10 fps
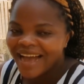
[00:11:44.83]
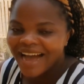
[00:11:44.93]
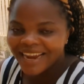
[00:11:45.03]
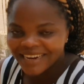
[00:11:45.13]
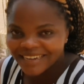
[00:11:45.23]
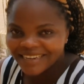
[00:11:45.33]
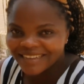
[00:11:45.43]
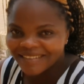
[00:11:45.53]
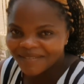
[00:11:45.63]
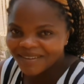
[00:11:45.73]
I can
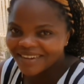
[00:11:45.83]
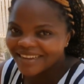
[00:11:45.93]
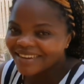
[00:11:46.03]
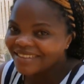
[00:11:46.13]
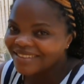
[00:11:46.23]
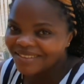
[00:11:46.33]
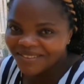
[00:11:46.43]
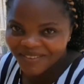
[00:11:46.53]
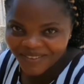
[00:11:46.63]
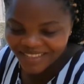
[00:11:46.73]
testify that this is
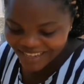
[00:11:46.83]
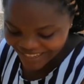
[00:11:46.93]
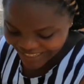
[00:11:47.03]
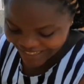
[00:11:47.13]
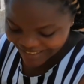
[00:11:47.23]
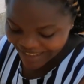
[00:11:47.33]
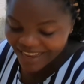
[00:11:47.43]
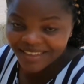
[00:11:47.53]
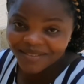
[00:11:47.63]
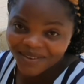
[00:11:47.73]
so delicious,
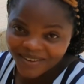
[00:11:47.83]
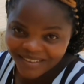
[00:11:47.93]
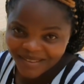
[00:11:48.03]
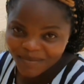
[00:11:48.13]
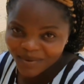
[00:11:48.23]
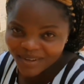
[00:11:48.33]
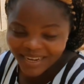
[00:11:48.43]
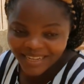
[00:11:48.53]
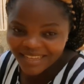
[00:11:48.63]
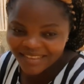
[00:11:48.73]
and it's very simple
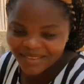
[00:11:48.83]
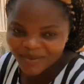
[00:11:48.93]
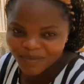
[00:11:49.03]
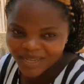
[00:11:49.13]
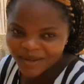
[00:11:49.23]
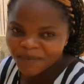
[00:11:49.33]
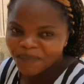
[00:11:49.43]
and easy to make.